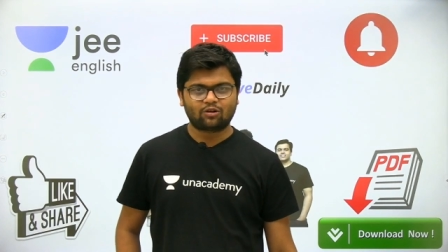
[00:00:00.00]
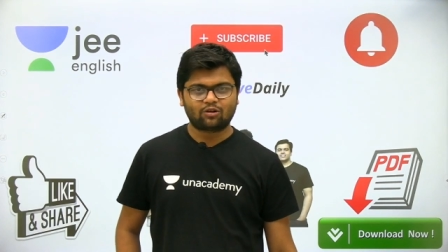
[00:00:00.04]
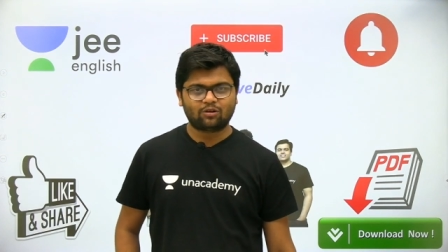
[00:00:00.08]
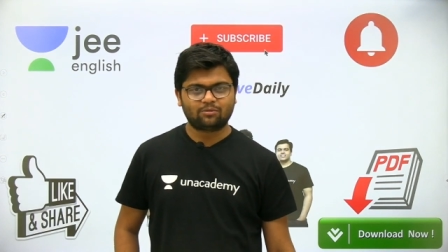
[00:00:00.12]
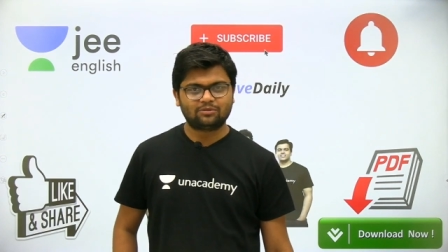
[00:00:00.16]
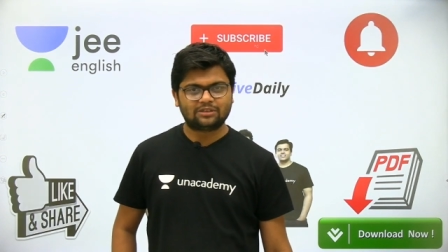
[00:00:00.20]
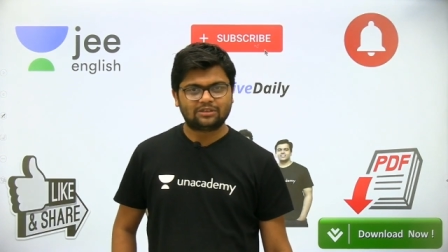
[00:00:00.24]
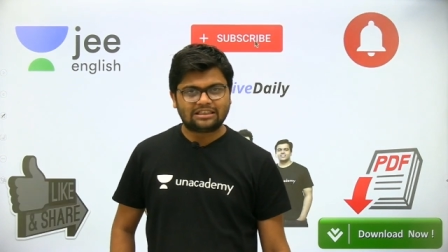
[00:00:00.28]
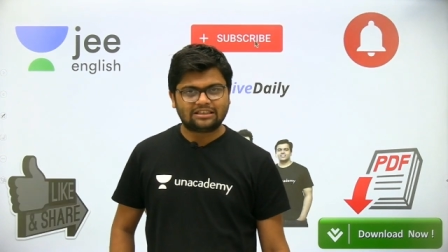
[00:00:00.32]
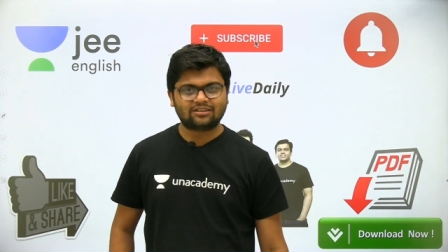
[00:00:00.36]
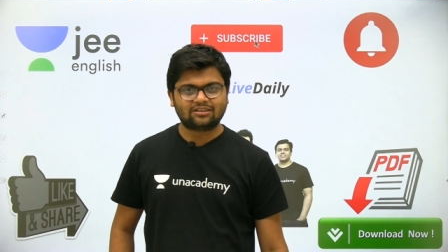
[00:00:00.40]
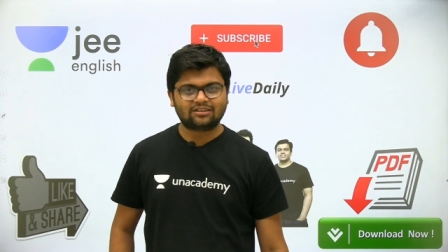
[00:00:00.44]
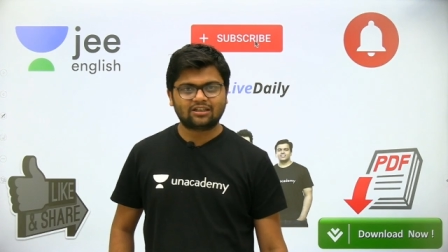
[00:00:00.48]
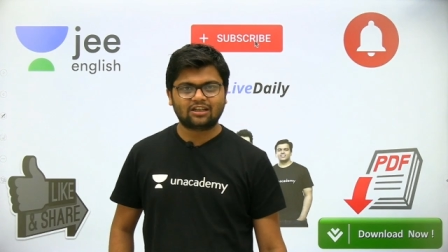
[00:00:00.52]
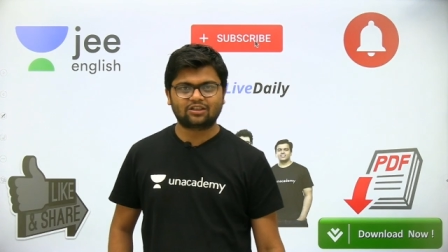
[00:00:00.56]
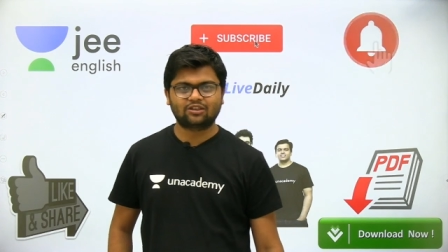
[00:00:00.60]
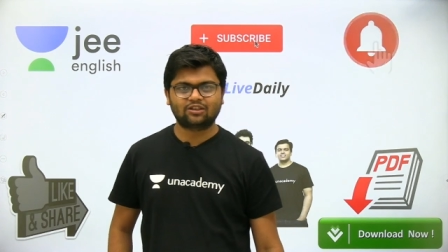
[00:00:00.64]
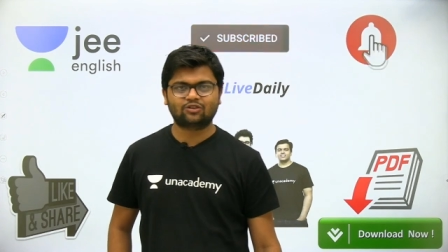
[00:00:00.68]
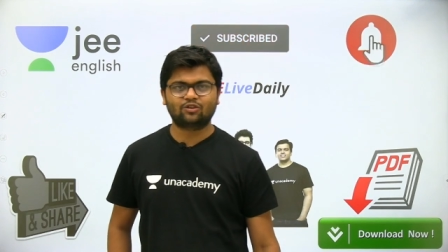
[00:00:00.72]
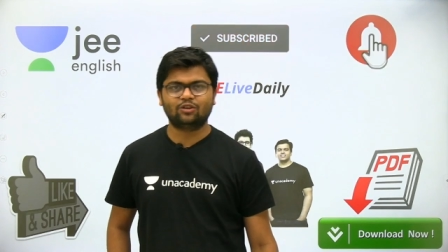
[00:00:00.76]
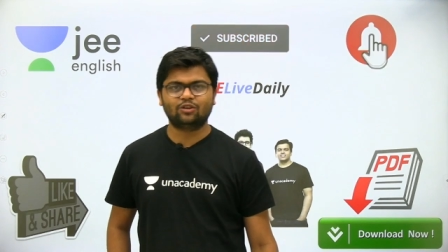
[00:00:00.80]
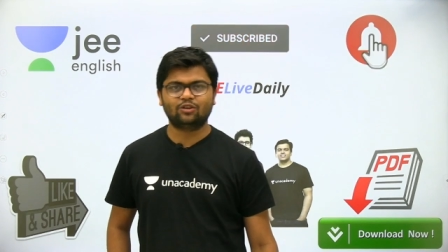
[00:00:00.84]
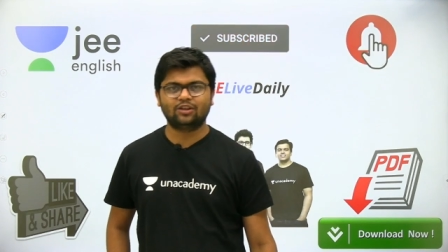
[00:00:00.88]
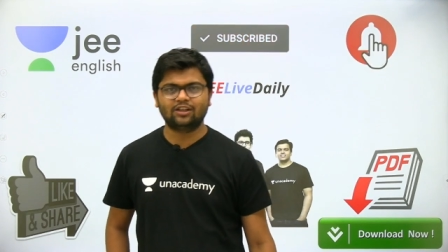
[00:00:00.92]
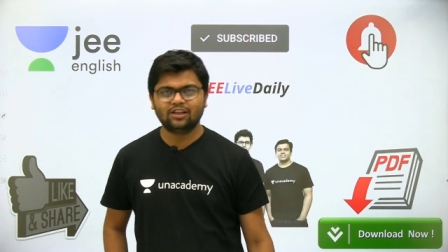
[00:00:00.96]
from these
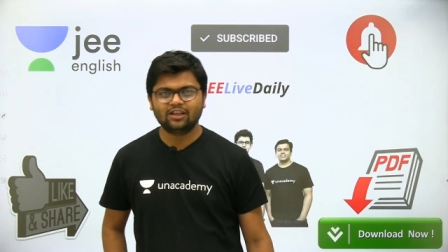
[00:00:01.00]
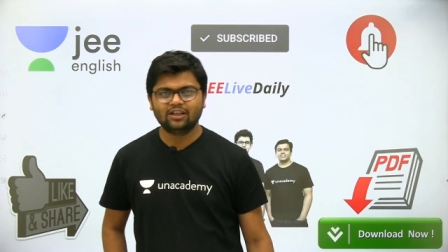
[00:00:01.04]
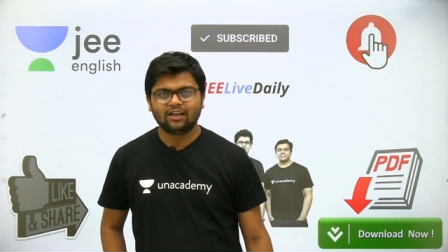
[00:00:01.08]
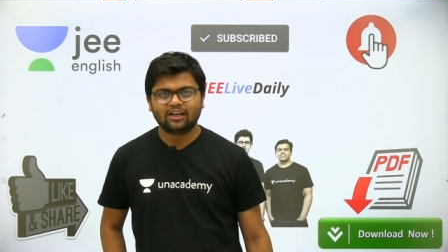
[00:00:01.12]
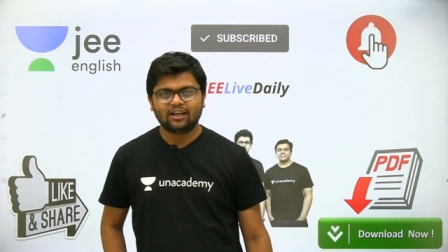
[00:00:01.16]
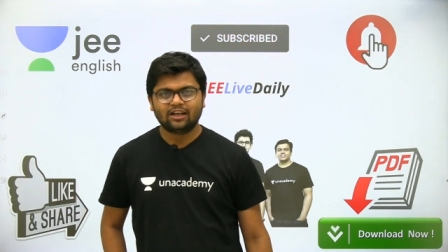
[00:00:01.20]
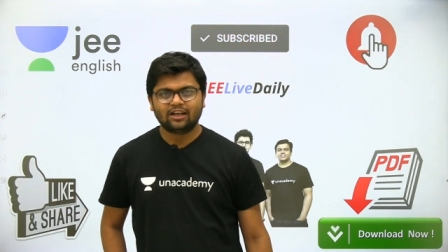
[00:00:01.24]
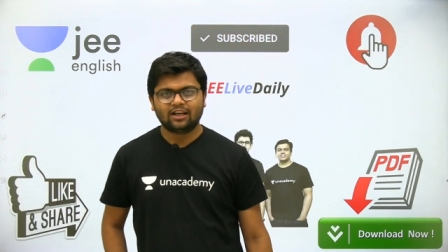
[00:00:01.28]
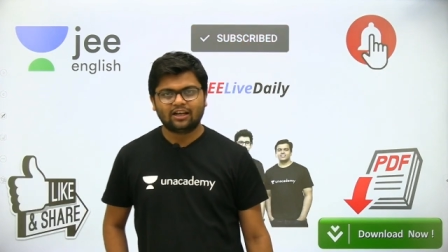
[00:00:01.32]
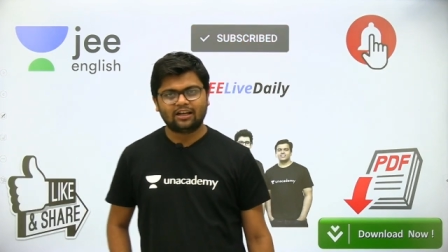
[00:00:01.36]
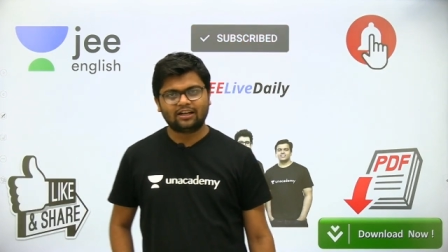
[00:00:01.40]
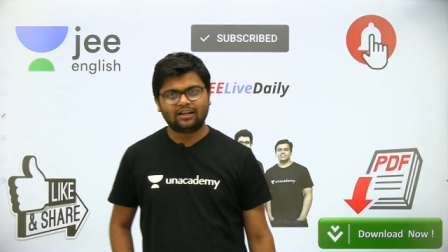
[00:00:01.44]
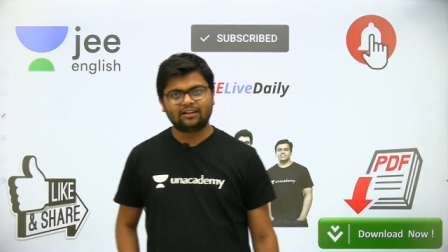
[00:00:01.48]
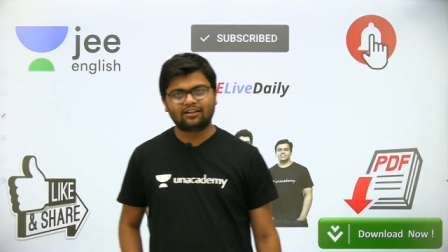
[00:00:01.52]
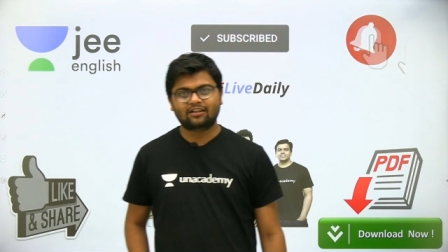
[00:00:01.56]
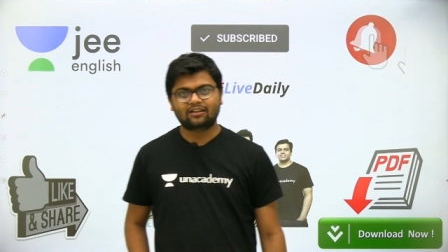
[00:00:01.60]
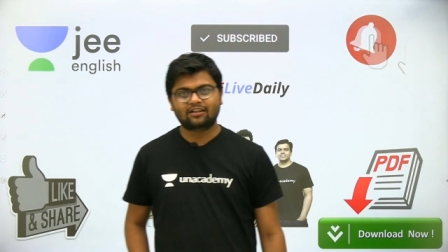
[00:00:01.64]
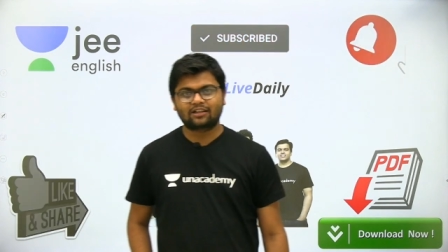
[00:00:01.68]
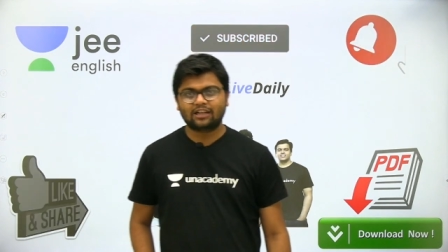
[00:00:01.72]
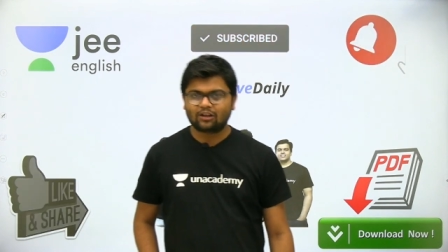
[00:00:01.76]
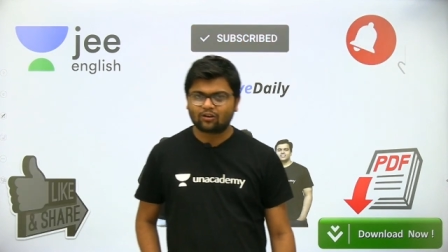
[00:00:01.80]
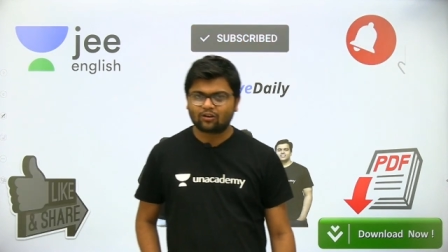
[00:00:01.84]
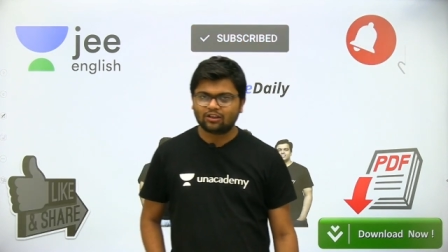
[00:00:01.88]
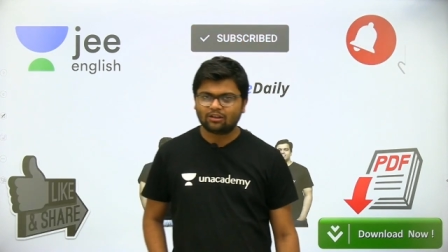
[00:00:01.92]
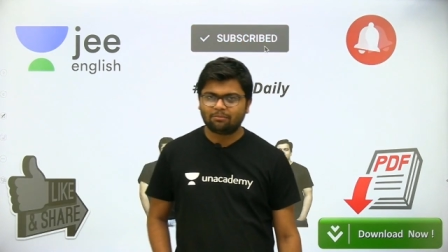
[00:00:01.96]
sessions only.
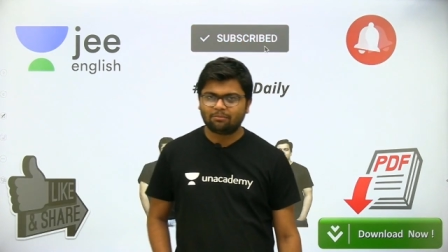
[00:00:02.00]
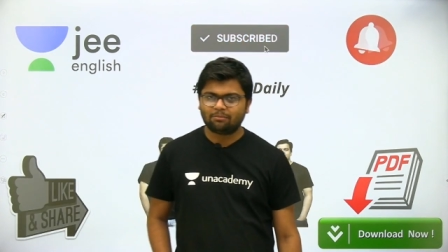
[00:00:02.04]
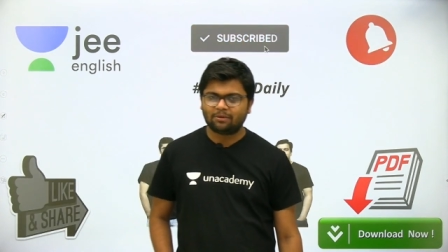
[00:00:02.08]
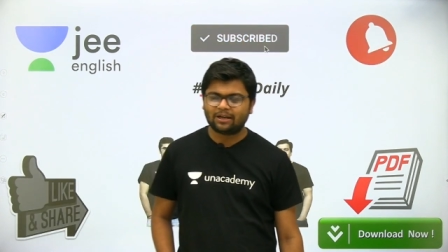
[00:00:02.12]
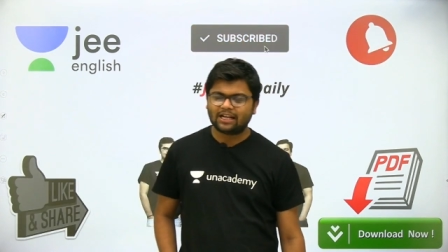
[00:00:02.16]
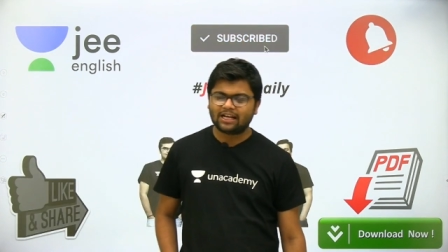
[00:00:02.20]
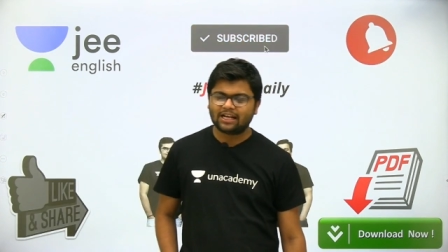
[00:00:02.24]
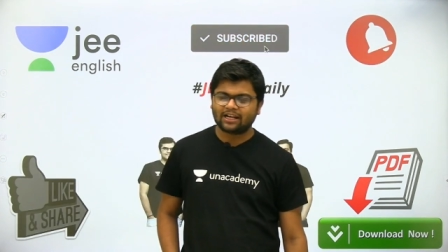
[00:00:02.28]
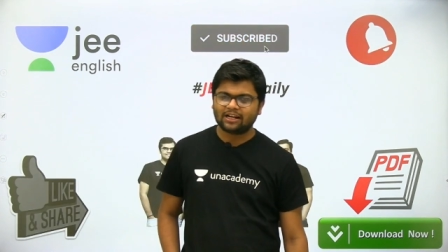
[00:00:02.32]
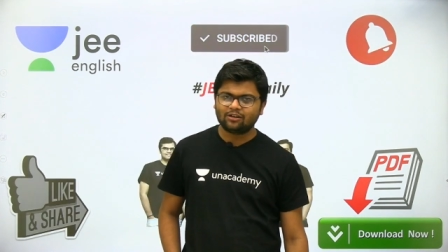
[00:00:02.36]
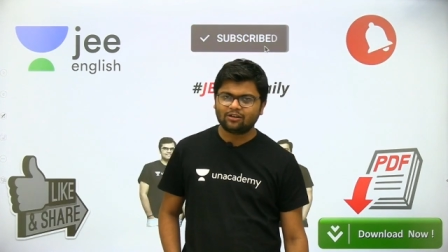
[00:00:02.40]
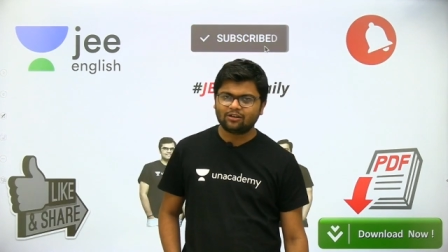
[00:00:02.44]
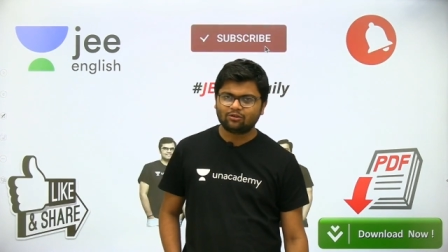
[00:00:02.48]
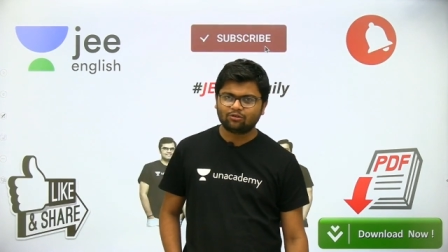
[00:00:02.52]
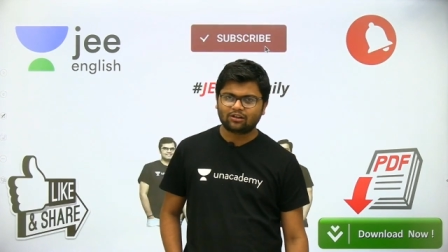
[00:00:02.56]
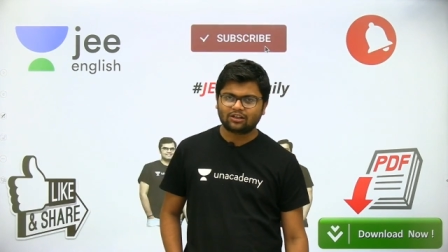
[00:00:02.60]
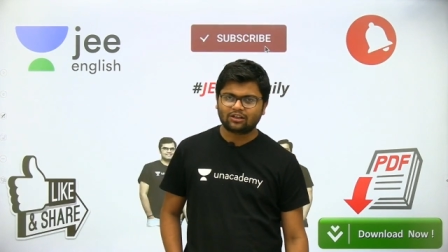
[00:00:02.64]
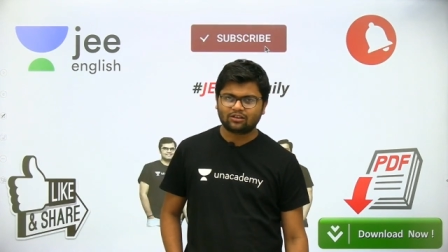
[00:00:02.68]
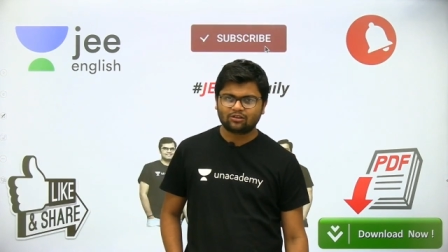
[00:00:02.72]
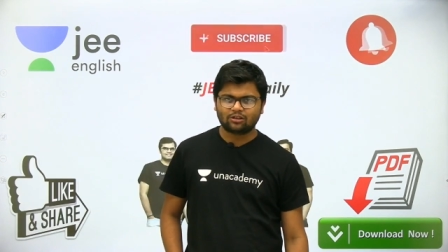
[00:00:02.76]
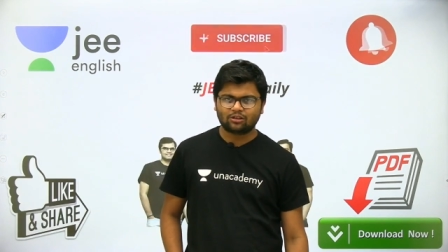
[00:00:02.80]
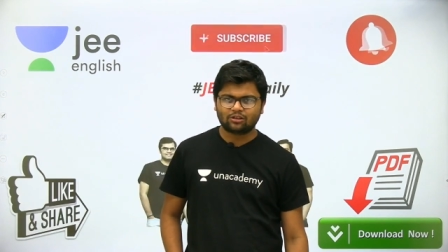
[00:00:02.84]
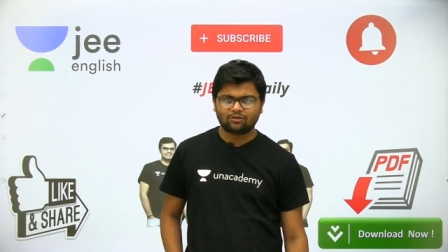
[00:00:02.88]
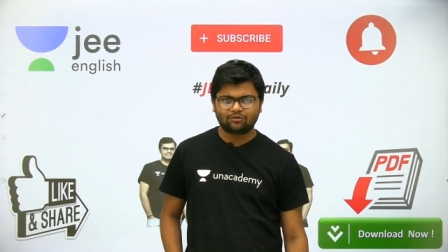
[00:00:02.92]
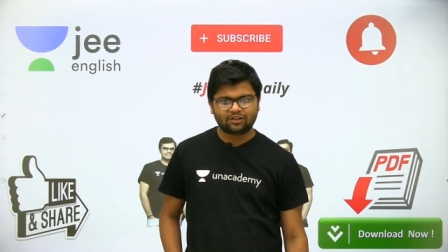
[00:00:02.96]
And click on the bell icon to
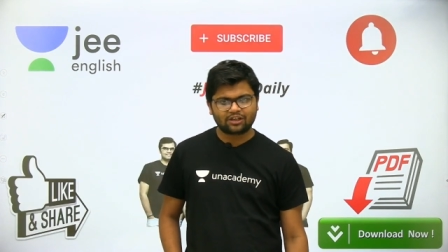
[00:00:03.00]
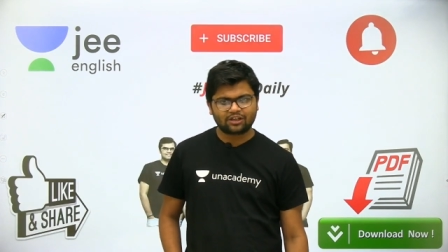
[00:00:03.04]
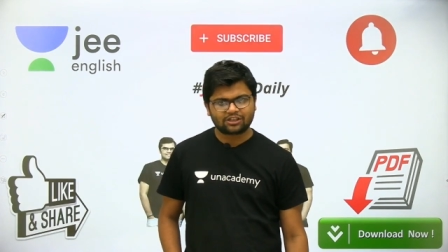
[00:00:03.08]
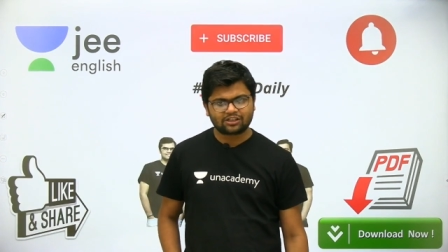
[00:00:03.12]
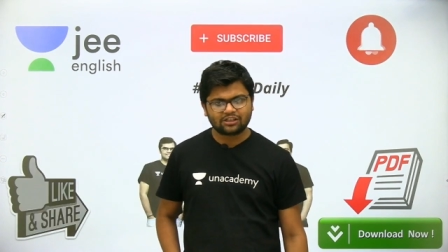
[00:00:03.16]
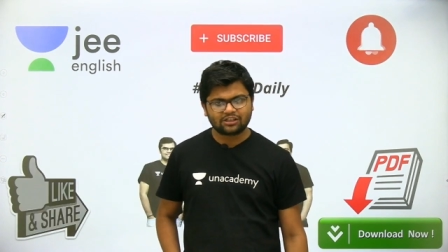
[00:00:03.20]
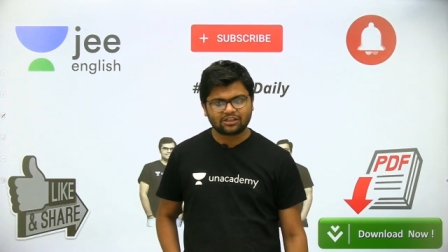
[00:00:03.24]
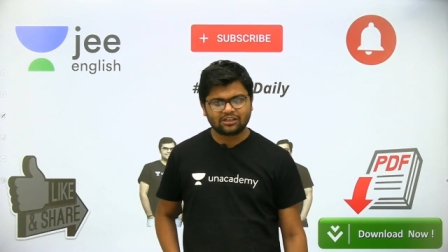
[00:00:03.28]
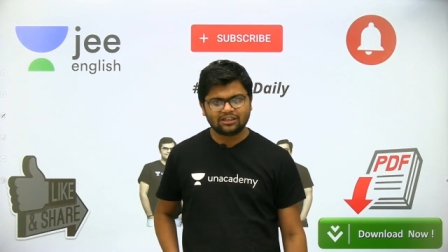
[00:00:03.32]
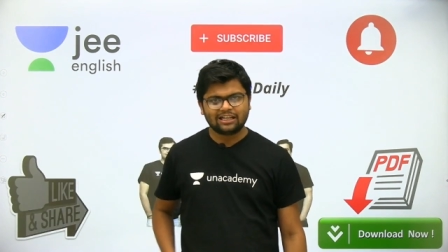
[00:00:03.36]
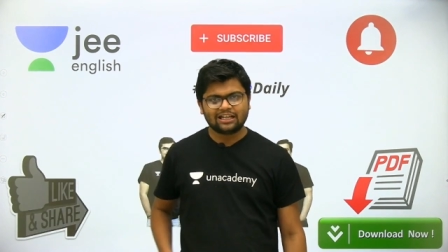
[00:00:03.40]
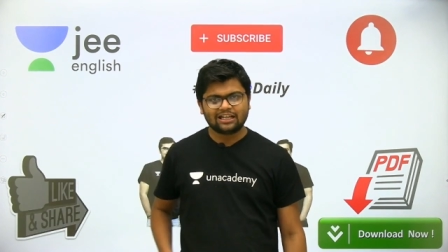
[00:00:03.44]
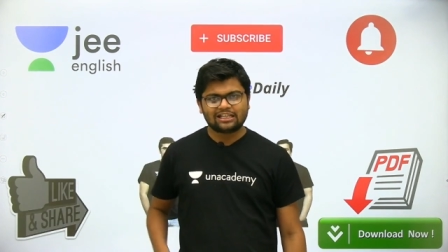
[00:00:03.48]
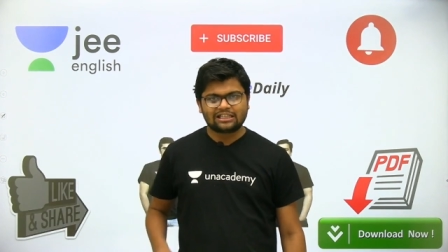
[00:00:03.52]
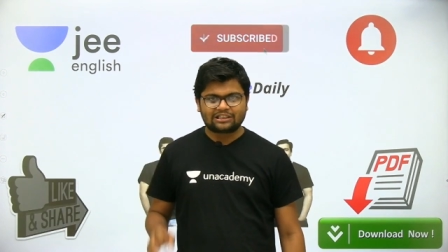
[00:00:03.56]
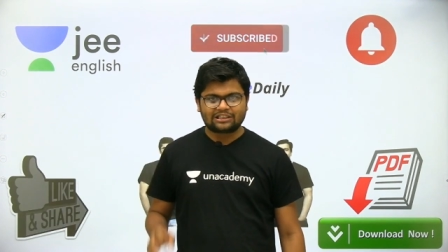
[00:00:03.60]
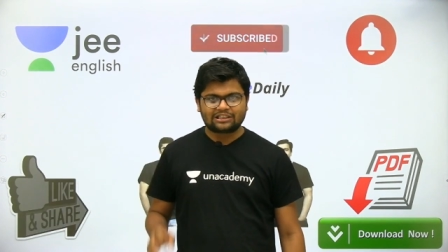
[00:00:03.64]
get the notification.